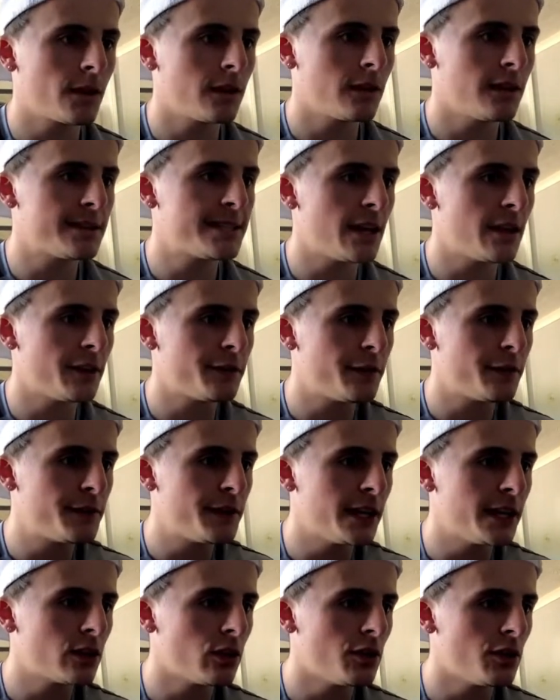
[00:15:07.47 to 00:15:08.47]
Let's see how this
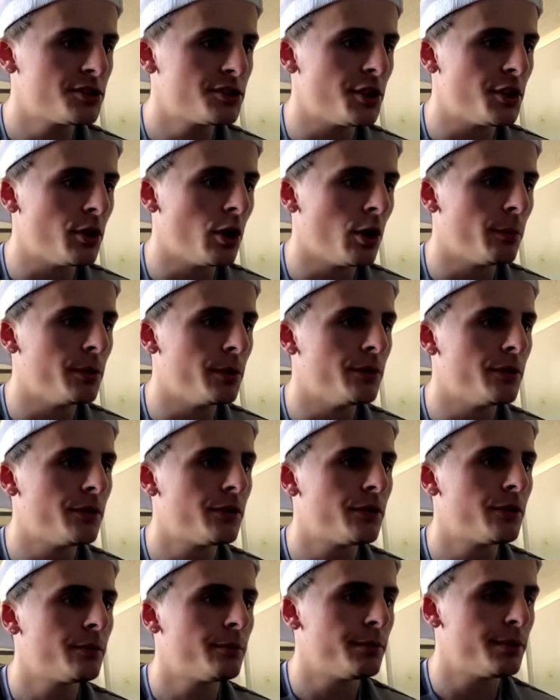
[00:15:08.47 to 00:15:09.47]
15 closes and
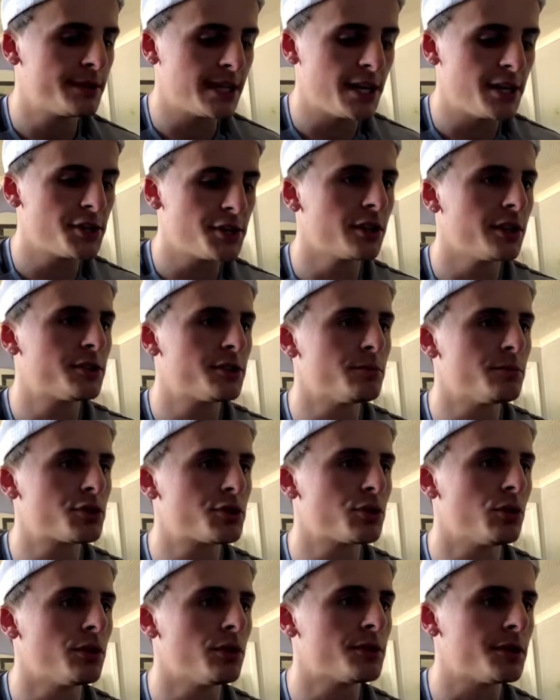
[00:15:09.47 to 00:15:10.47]
opens. Potentially some
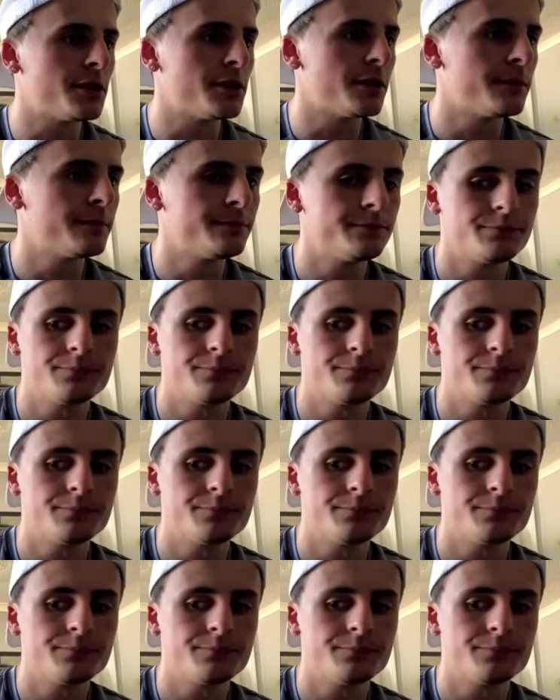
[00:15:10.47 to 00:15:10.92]
shorts here.